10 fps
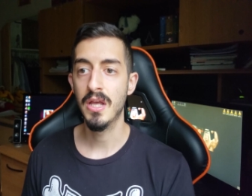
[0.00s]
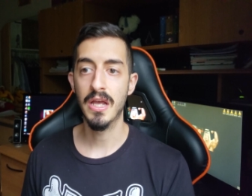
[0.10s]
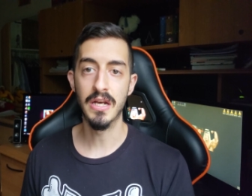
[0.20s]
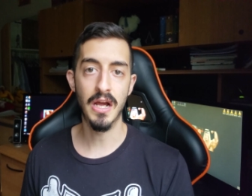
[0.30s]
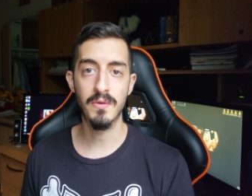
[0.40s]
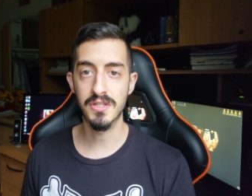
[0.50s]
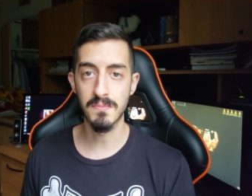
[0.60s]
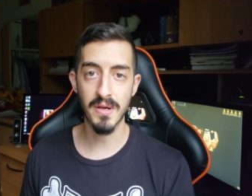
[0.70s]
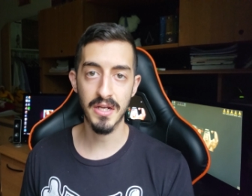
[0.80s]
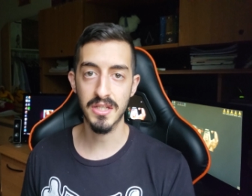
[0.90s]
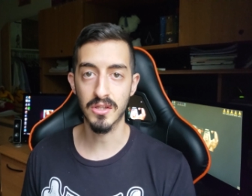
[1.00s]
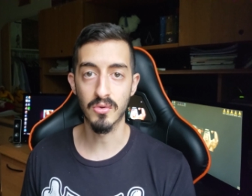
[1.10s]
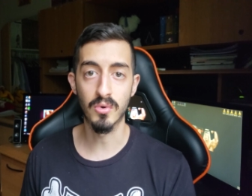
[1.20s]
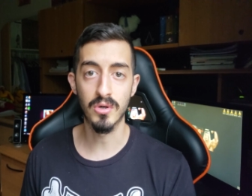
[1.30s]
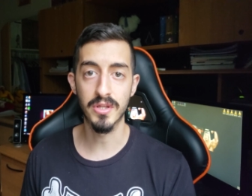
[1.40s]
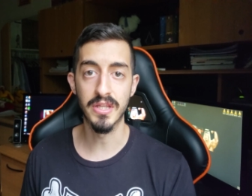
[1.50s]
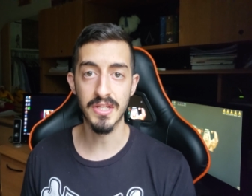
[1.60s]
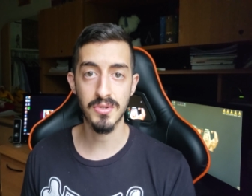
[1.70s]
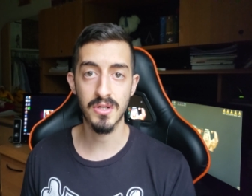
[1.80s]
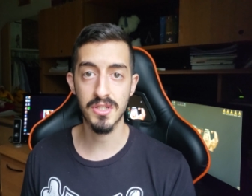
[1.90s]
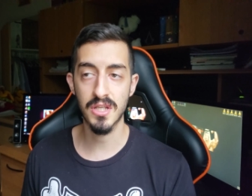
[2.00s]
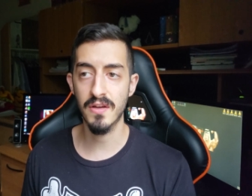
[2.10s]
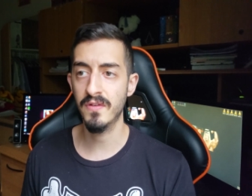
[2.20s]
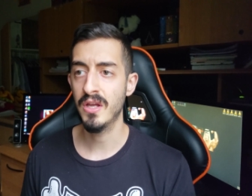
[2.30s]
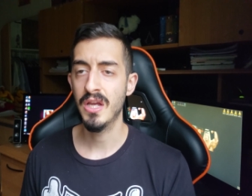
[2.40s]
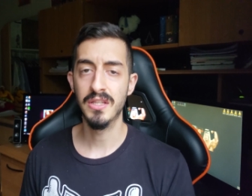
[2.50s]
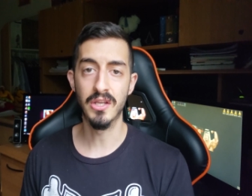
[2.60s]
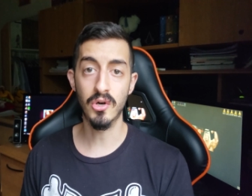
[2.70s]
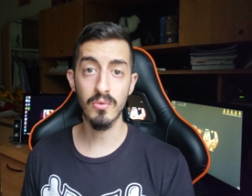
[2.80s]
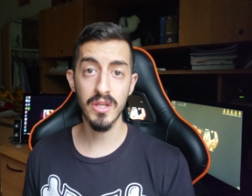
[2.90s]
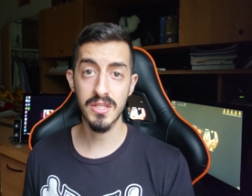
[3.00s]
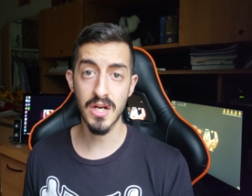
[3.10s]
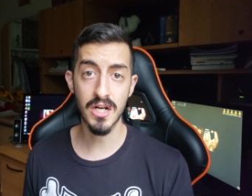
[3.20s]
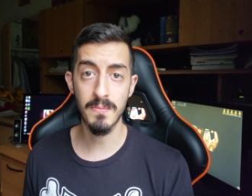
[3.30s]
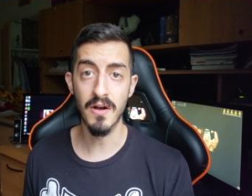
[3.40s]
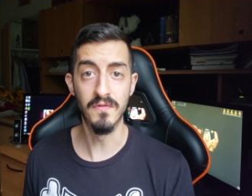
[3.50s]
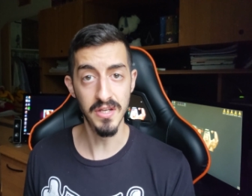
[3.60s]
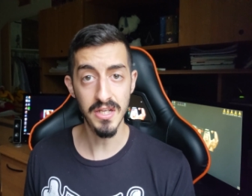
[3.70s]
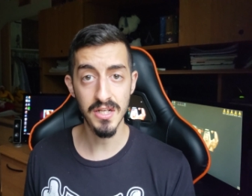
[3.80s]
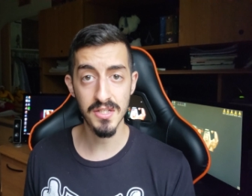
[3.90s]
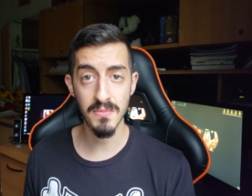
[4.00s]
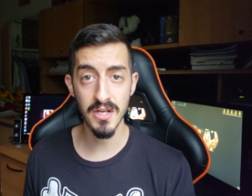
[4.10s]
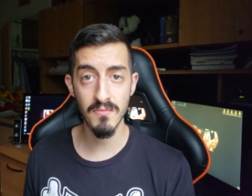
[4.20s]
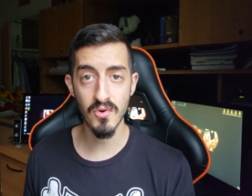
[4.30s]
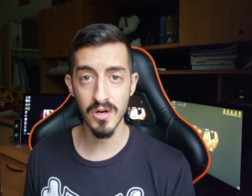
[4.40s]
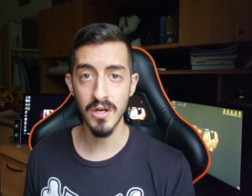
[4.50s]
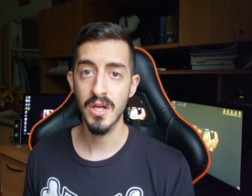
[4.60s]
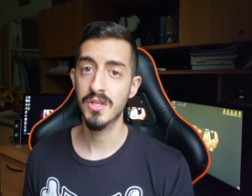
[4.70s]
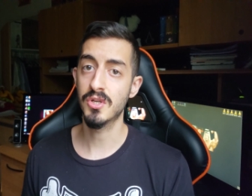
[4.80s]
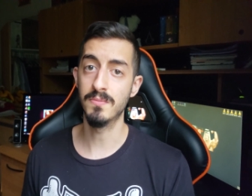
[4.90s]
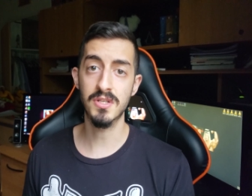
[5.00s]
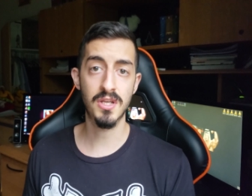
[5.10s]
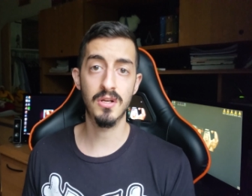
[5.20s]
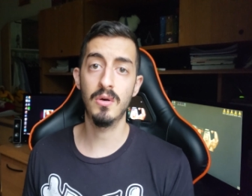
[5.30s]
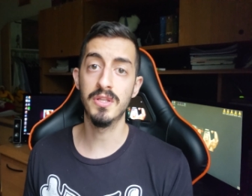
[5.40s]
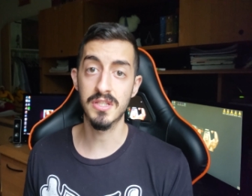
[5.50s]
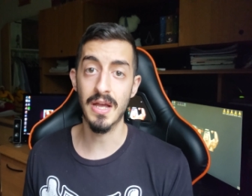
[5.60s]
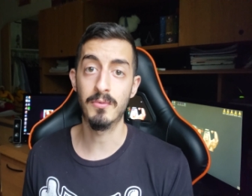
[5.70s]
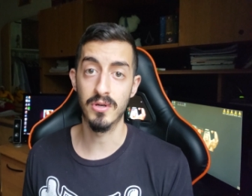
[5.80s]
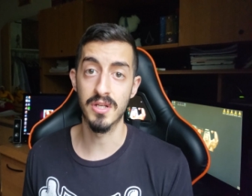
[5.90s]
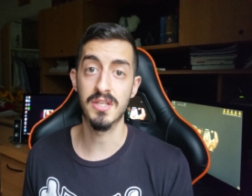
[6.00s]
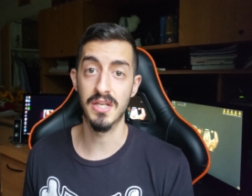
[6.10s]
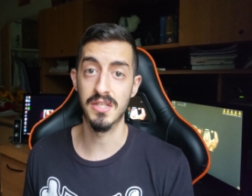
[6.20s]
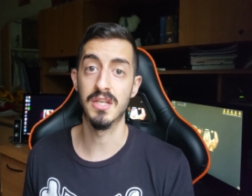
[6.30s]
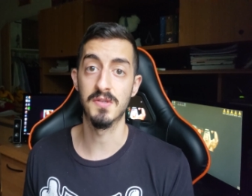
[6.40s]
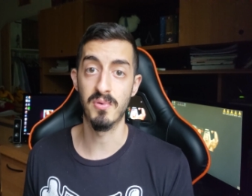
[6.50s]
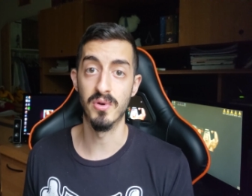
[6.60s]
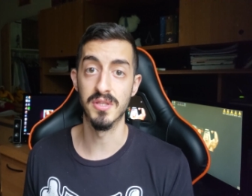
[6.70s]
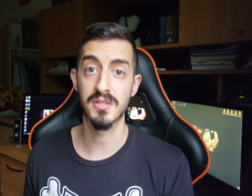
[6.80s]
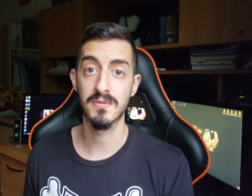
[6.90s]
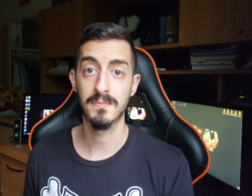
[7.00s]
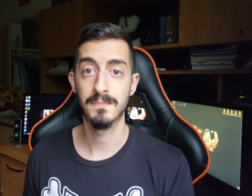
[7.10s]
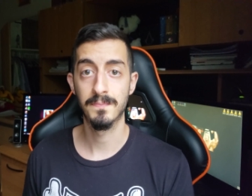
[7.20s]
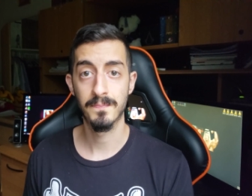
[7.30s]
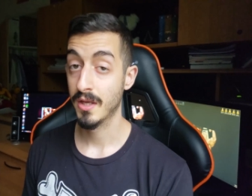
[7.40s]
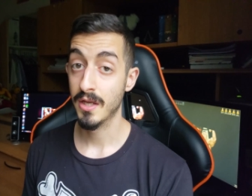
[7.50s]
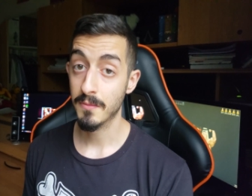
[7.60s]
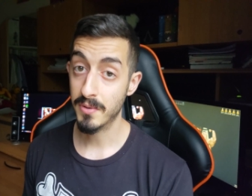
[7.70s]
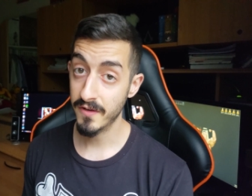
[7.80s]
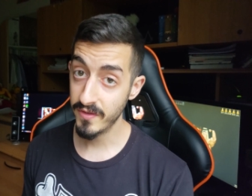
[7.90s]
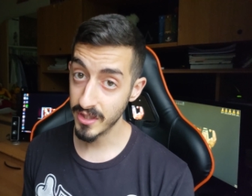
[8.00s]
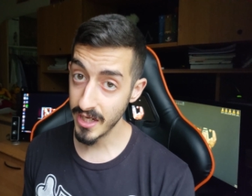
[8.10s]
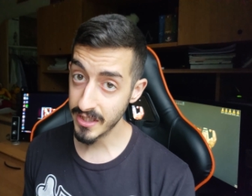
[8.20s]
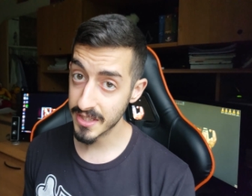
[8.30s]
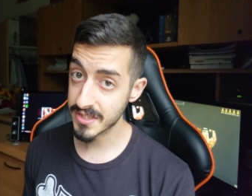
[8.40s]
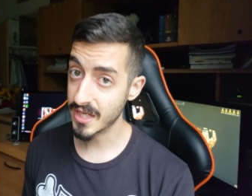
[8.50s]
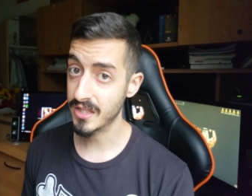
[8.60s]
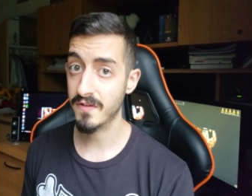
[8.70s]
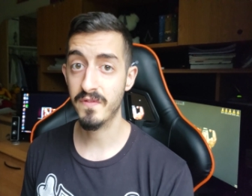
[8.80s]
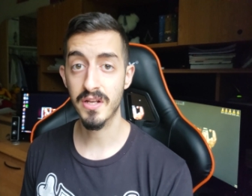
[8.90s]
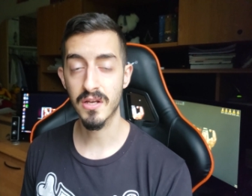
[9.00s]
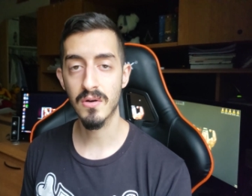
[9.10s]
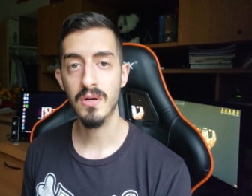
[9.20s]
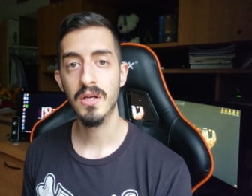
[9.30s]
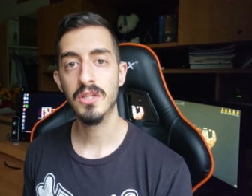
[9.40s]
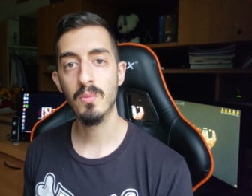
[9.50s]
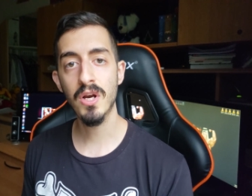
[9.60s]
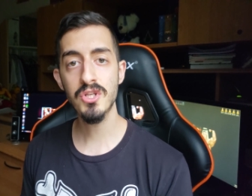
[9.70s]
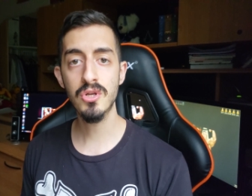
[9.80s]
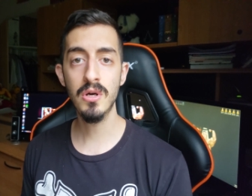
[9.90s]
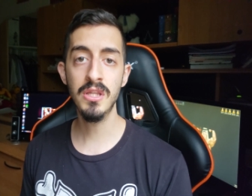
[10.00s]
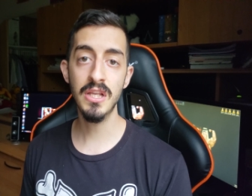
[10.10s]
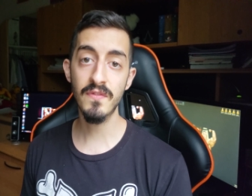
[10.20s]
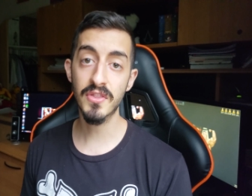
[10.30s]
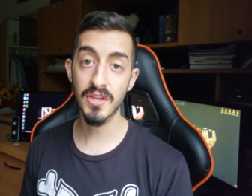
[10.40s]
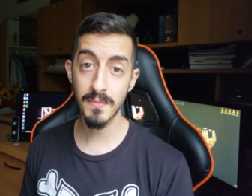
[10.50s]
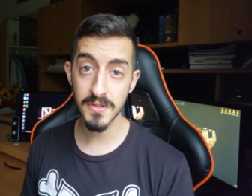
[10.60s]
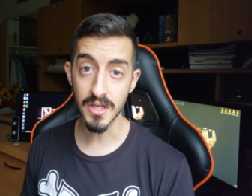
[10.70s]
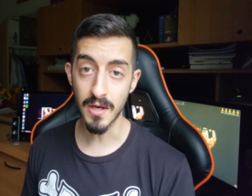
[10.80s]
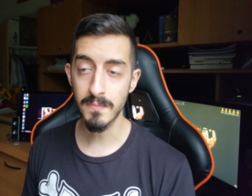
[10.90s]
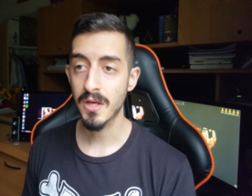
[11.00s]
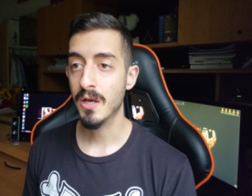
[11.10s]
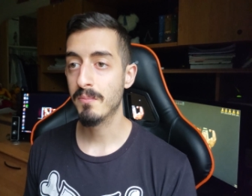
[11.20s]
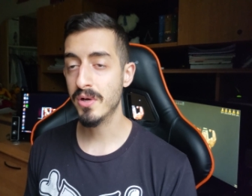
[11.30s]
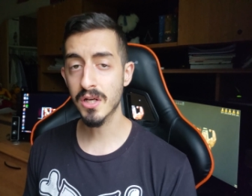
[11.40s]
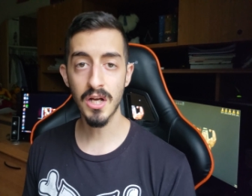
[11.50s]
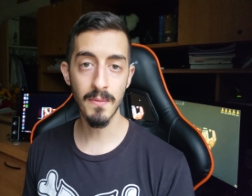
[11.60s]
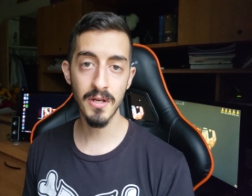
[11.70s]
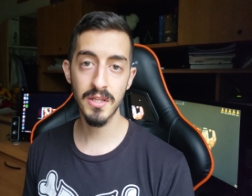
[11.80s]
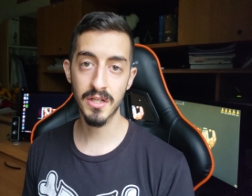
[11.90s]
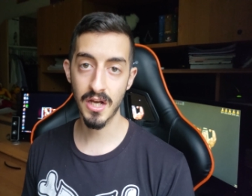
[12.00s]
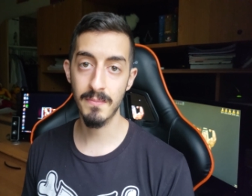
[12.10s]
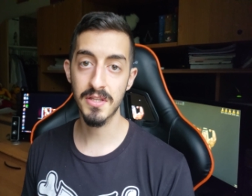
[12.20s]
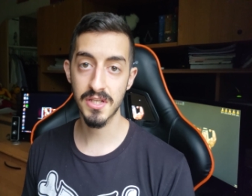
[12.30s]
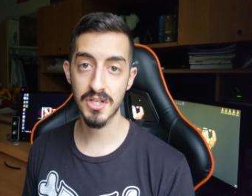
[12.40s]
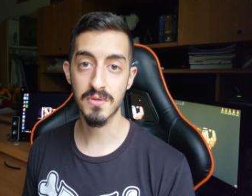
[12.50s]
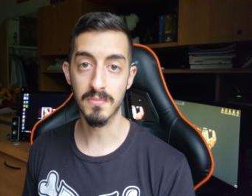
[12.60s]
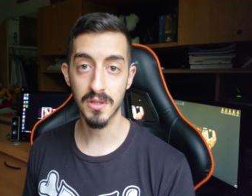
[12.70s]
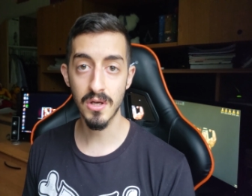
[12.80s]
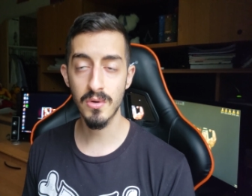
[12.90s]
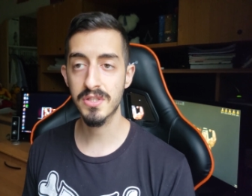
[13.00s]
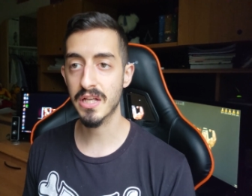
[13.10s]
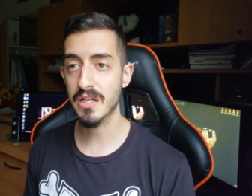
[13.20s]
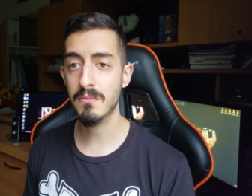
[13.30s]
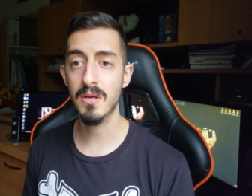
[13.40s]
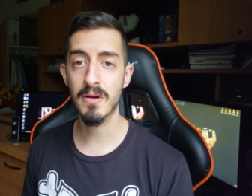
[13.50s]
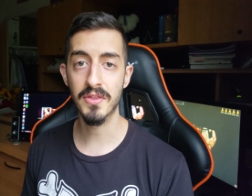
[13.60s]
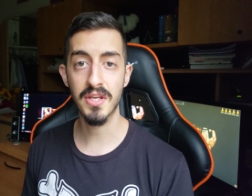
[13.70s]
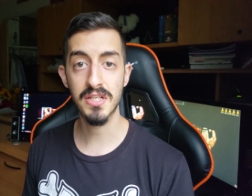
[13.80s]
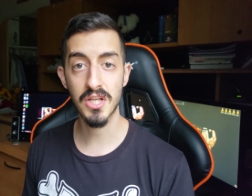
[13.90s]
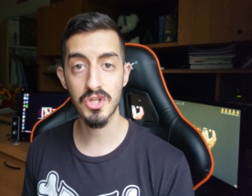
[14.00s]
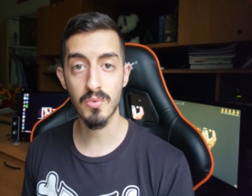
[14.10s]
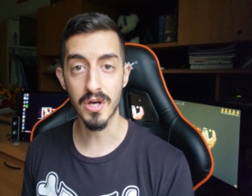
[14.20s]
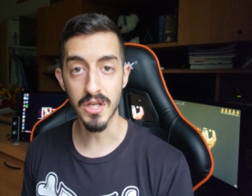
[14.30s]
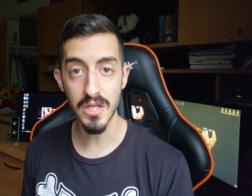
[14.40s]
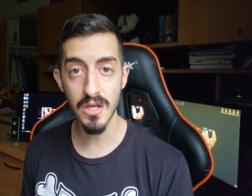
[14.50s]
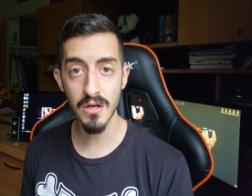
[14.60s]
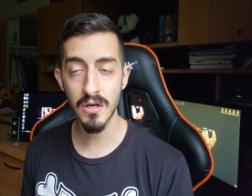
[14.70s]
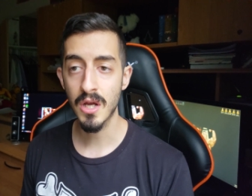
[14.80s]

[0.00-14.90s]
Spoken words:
and how it's impacting the world and that sort of stuff. They don't really talk about veganism anymore, so I'm just going to go ahead and stop criticizing his points. But if you like that style of video, then why don't you go ahead and leave a thumbs up, put a comment in the comment section below telling me about things that you want to hear,